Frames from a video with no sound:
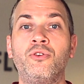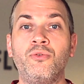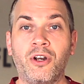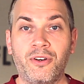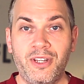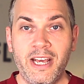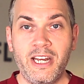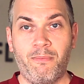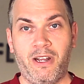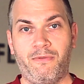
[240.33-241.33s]
to their
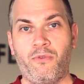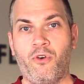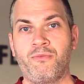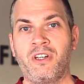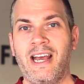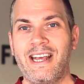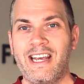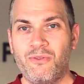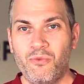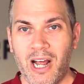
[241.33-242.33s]
data platforms and
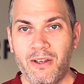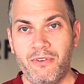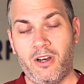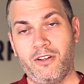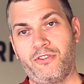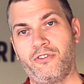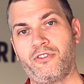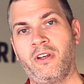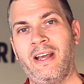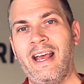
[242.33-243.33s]
get relevant
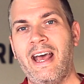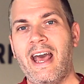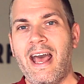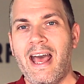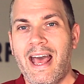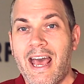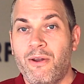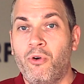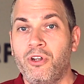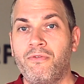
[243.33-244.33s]
answers.
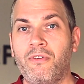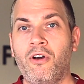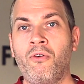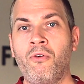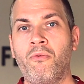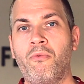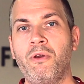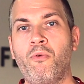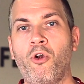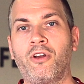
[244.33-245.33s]
At Wonderflow,
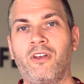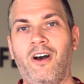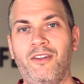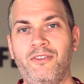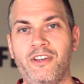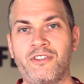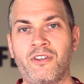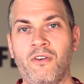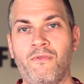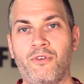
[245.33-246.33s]
we worked on
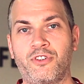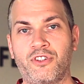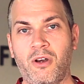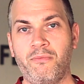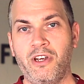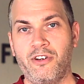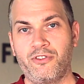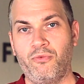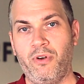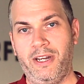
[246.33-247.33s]
this for some
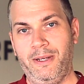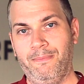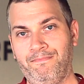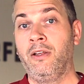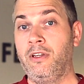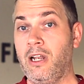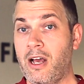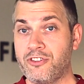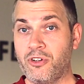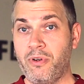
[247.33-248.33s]
years already. The
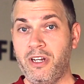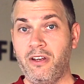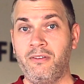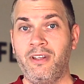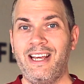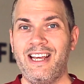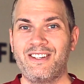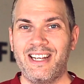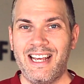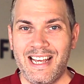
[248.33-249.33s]
last ingredient
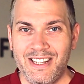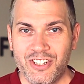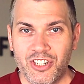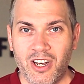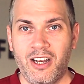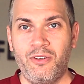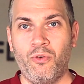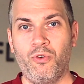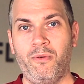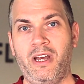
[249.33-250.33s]
is insight
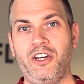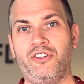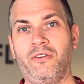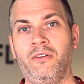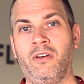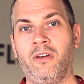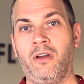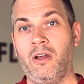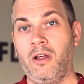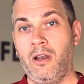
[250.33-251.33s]
automation.
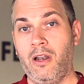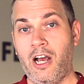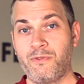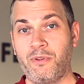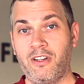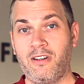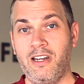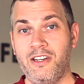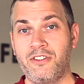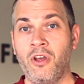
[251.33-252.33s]
Last but not
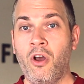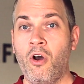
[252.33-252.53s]
least,